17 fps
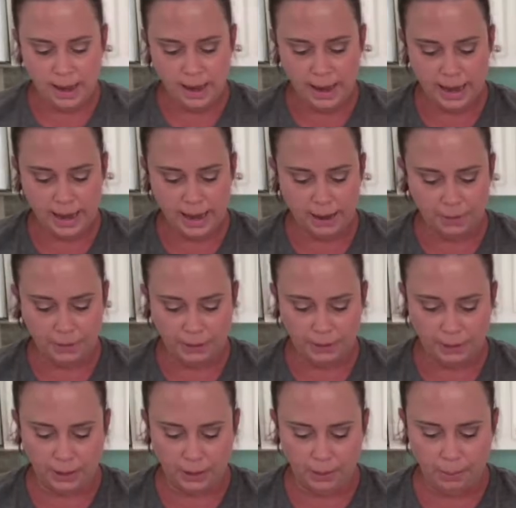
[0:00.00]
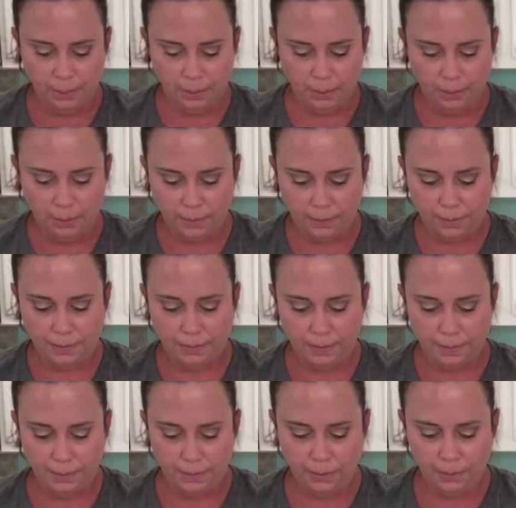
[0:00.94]
and I'm just going to
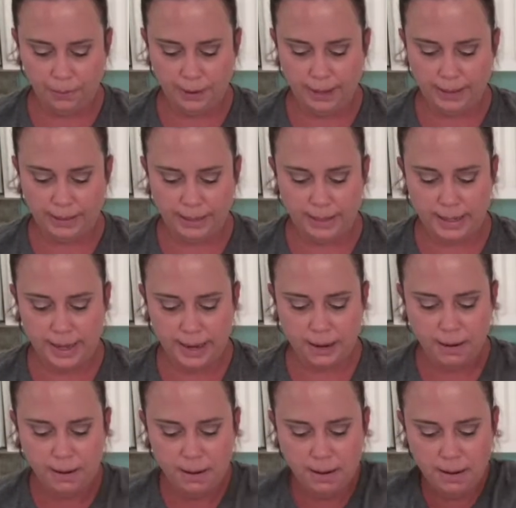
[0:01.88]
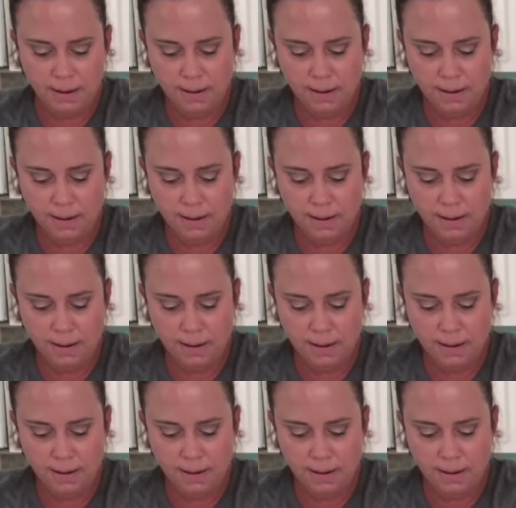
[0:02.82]
press it down.